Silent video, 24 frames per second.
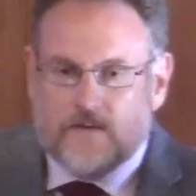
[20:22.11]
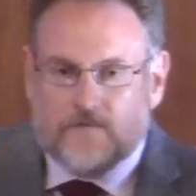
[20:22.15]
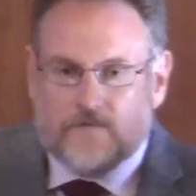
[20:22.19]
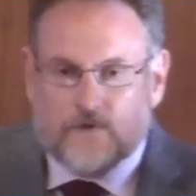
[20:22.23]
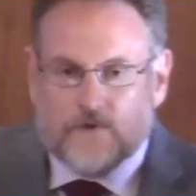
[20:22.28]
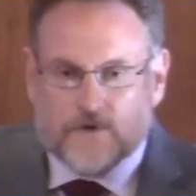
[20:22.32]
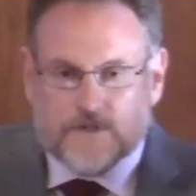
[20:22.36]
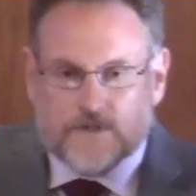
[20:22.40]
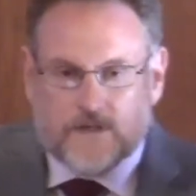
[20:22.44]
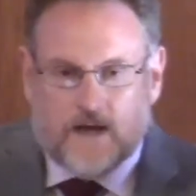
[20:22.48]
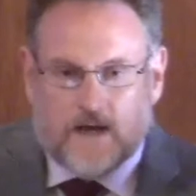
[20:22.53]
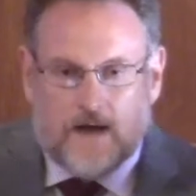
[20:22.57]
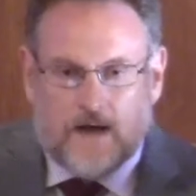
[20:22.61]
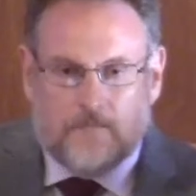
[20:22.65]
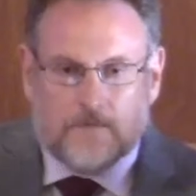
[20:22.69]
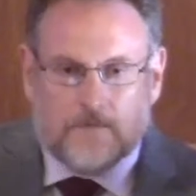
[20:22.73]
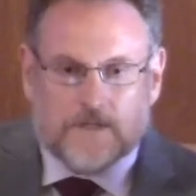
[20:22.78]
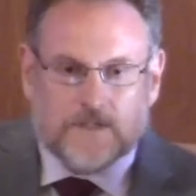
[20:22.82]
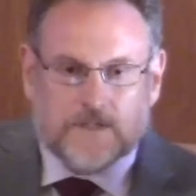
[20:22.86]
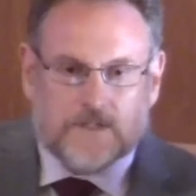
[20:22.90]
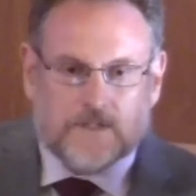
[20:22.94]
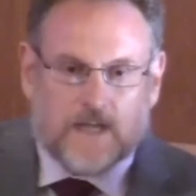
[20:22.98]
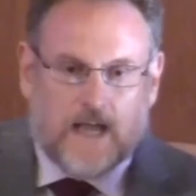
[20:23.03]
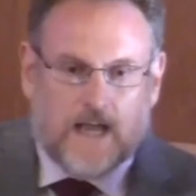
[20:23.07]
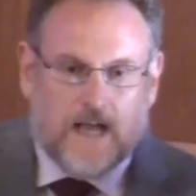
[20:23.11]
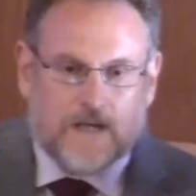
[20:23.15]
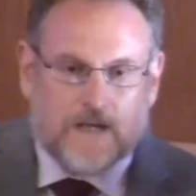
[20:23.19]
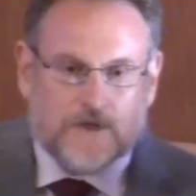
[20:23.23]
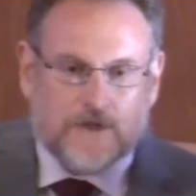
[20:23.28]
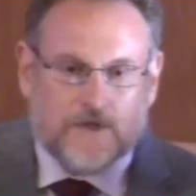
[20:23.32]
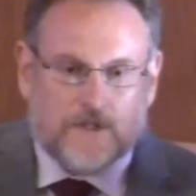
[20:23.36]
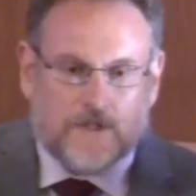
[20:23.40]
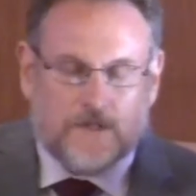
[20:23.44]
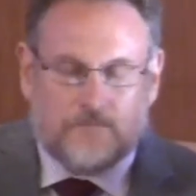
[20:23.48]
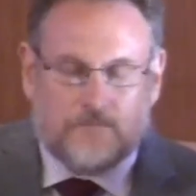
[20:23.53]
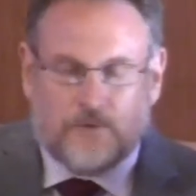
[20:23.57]
for Thomas to
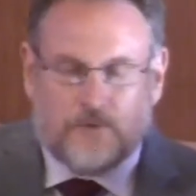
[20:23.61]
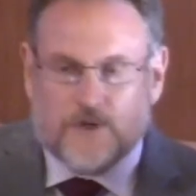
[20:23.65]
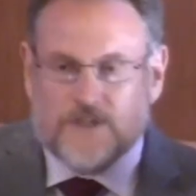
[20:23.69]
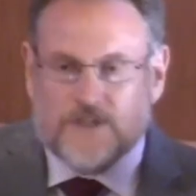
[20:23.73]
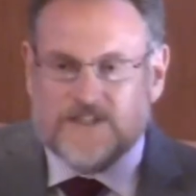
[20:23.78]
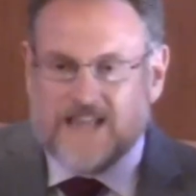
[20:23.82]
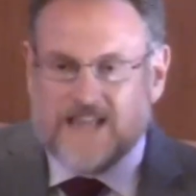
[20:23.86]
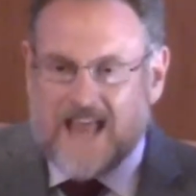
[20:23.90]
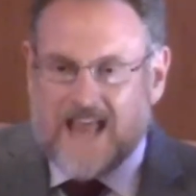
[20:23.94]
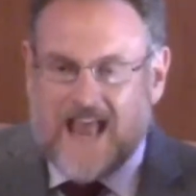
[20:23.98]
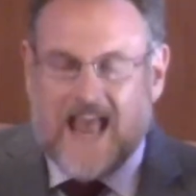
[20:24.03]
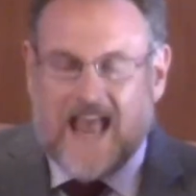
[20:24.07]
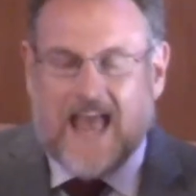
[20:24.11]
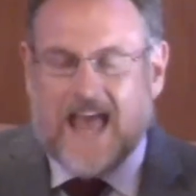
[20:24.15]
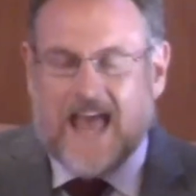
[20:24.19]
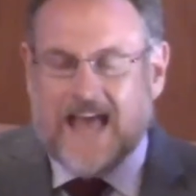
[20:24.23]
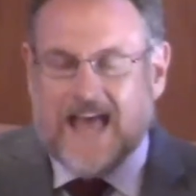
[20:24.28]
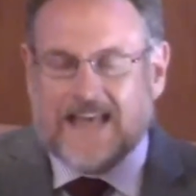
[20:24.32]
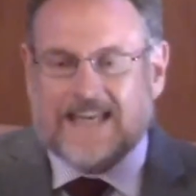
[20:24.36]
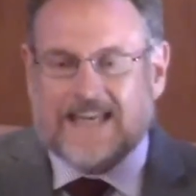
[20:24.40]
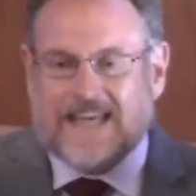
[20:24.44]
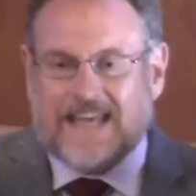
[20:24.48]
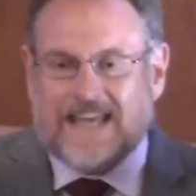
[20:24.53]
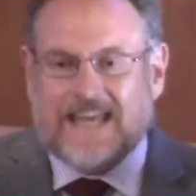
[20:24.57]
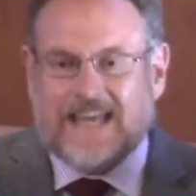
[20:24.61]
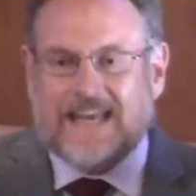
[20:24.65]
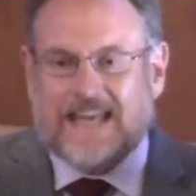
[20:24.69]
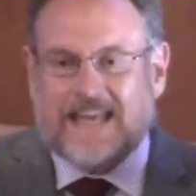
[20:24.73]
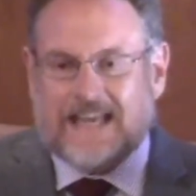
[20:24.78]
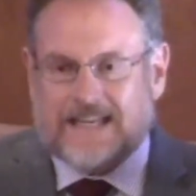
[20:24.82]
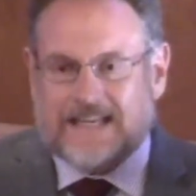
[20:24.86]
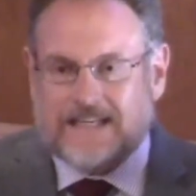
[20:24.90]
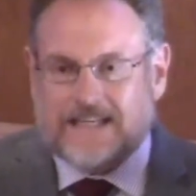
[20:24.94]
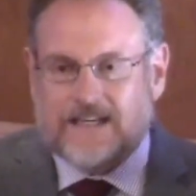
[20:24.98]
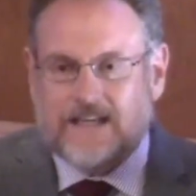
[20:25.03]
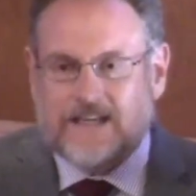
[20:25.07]
actually put his hand in
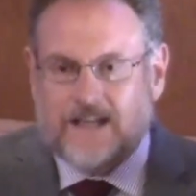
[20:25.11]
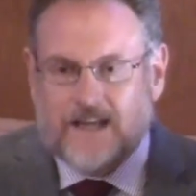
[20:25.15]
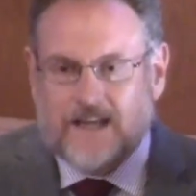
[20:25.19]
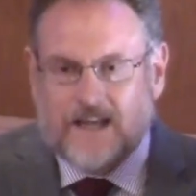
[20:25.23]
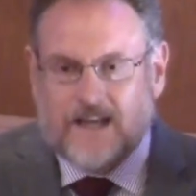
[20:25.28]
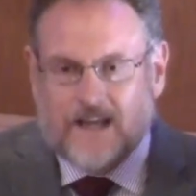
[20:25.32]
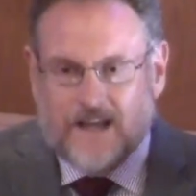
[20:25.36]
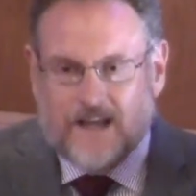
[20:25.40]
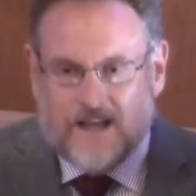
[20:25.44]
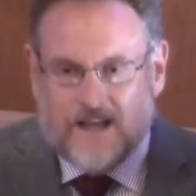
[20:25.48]
it